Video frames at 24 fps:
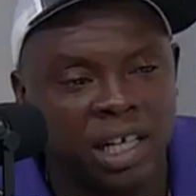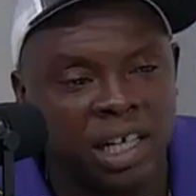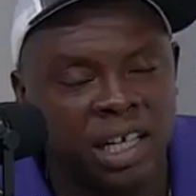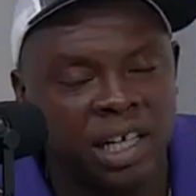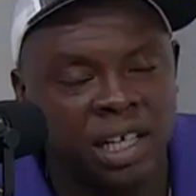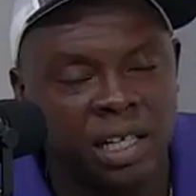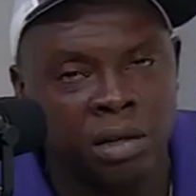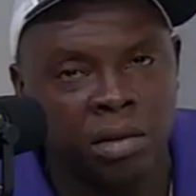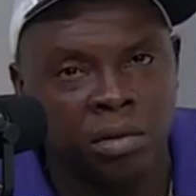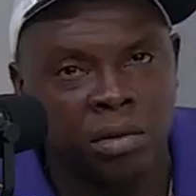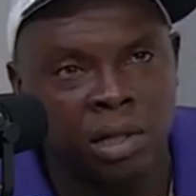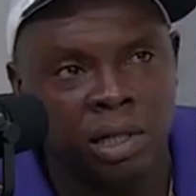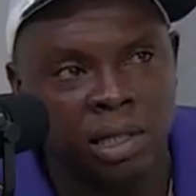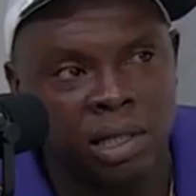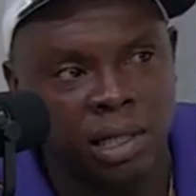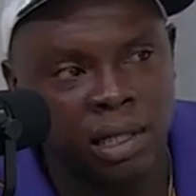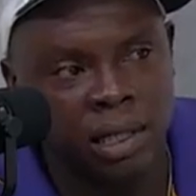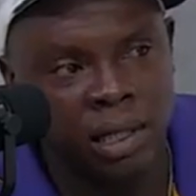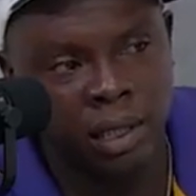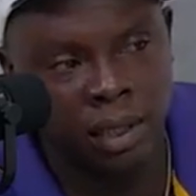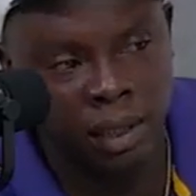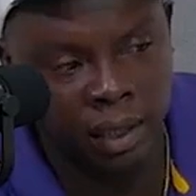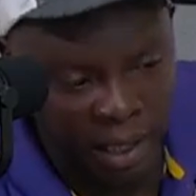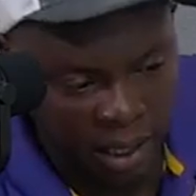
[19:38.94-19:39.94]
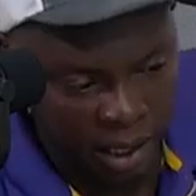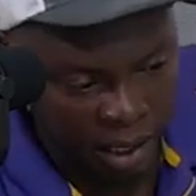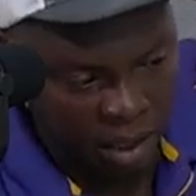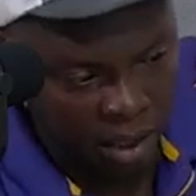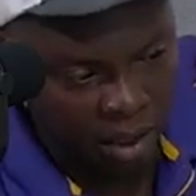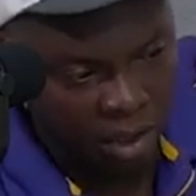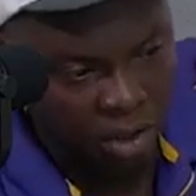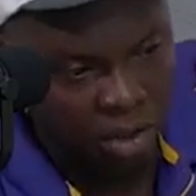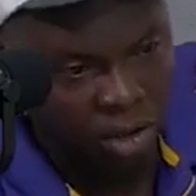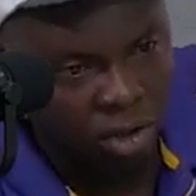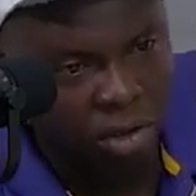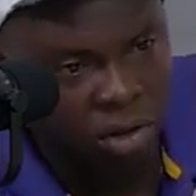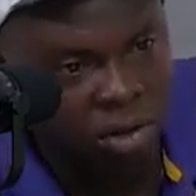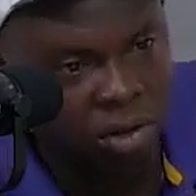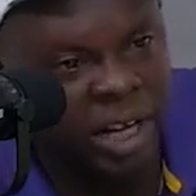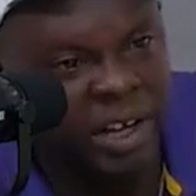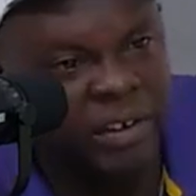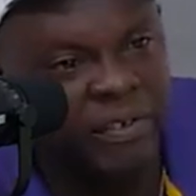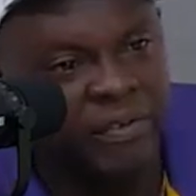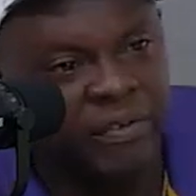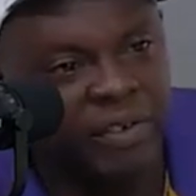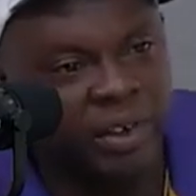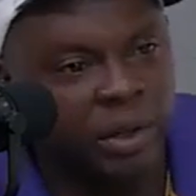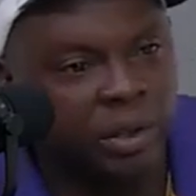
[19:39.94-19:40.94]
the team, that, you know, that
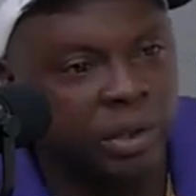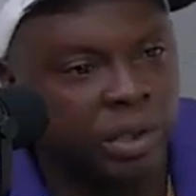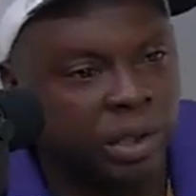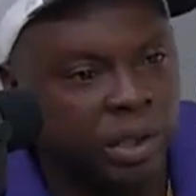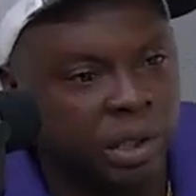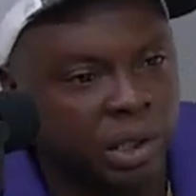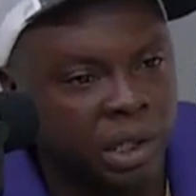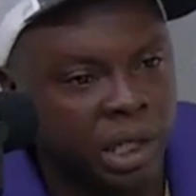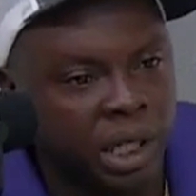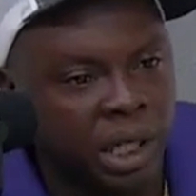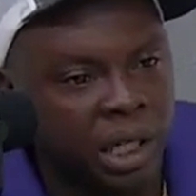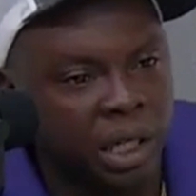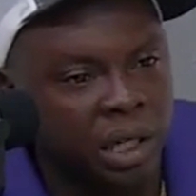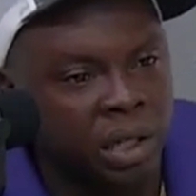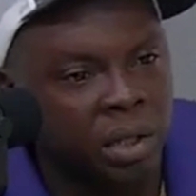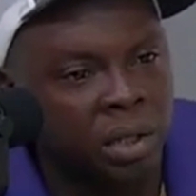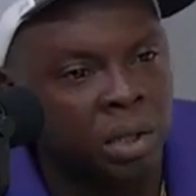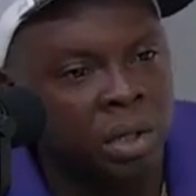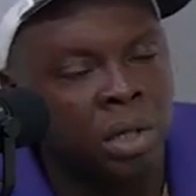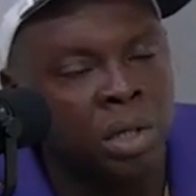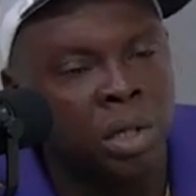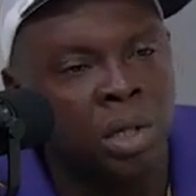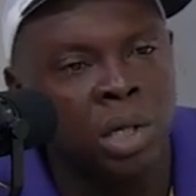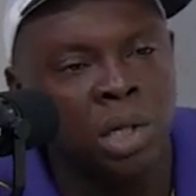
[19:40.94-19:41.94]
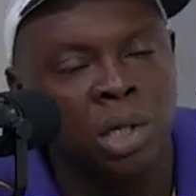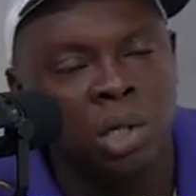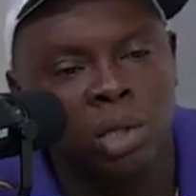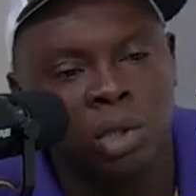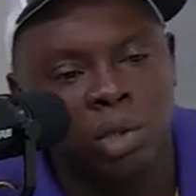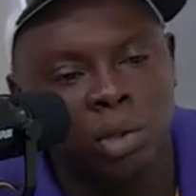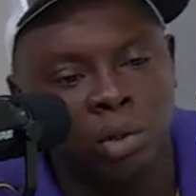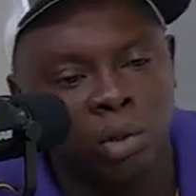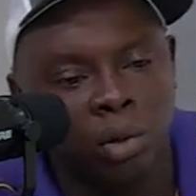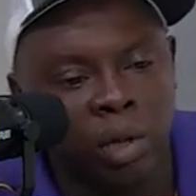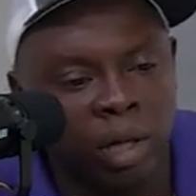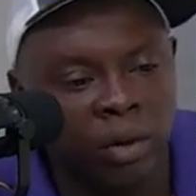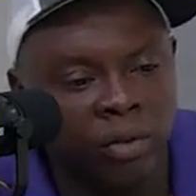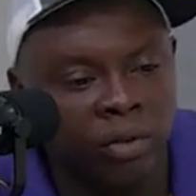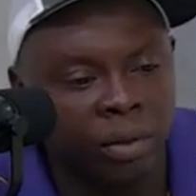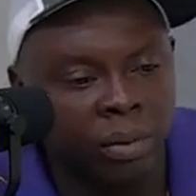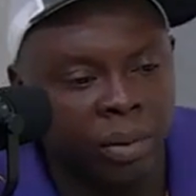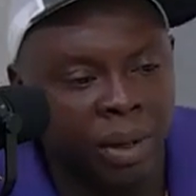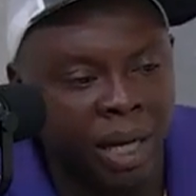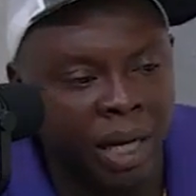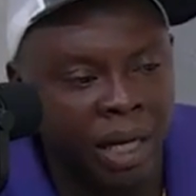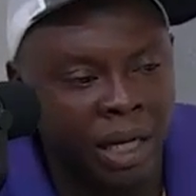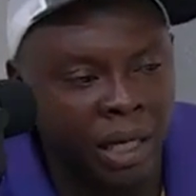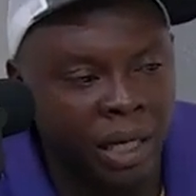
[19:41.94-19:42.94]
filters down through
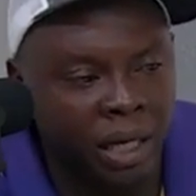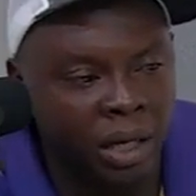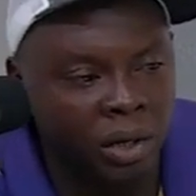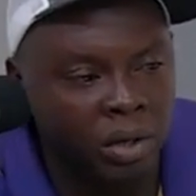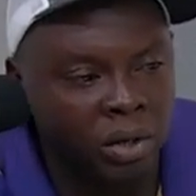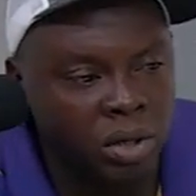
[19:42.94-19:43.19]
everybody else.